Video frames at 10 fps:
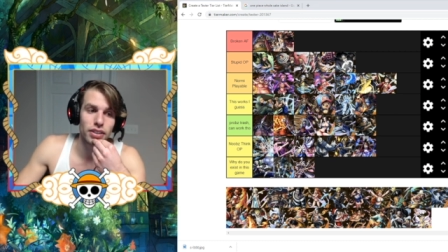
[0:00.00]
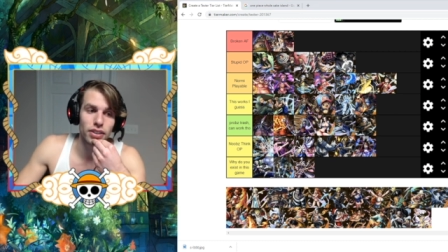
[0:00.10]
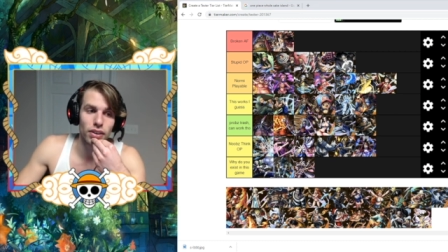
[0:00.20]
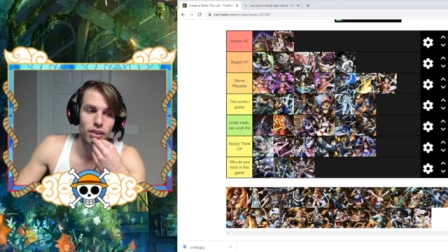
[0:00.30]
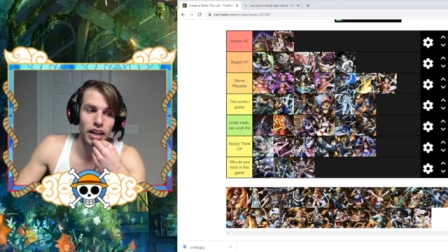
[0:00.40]

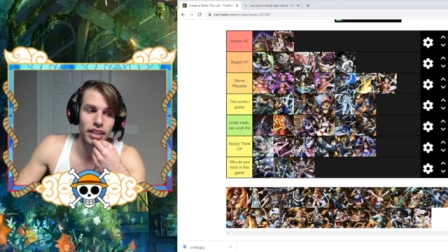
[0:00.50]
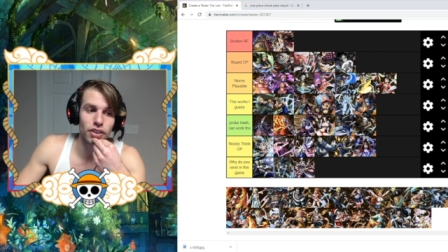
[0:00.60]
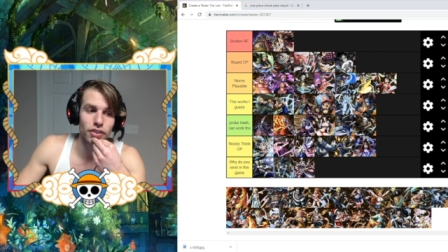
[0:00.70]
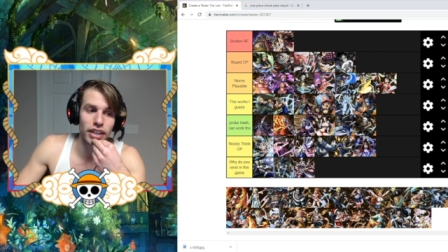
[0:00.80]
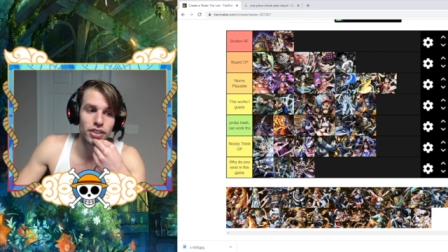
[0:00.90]
So I
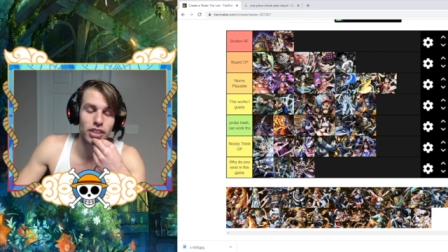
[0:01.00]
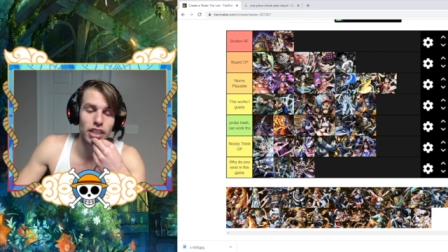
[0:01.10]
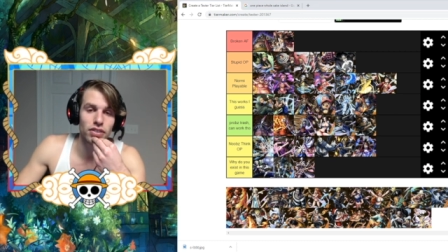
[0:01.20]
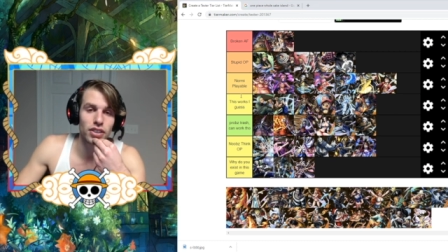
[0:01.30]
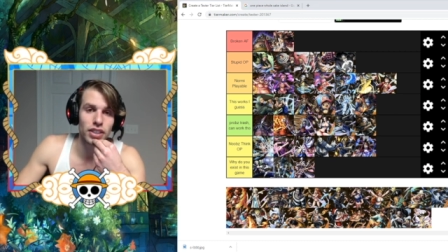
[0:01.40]
think Reiju's
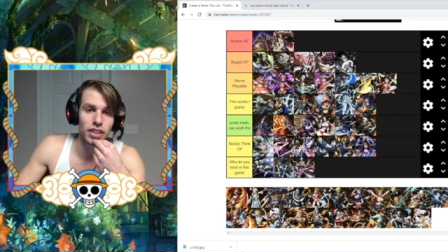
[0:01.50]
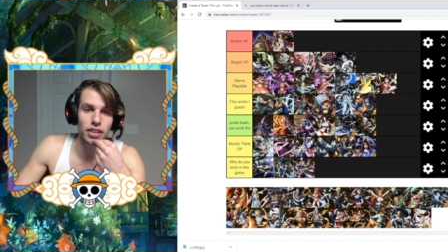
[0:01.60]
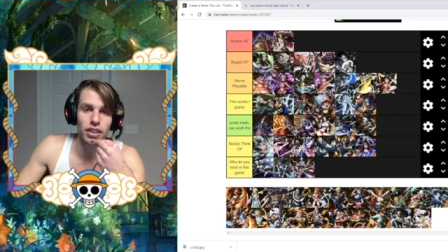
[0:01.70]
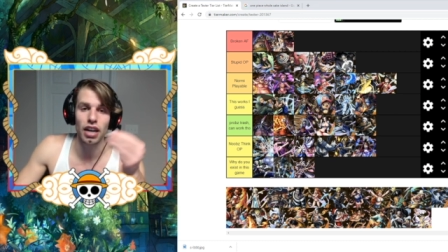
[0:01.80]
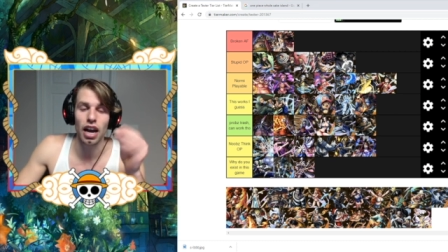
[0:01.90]
definitely really good.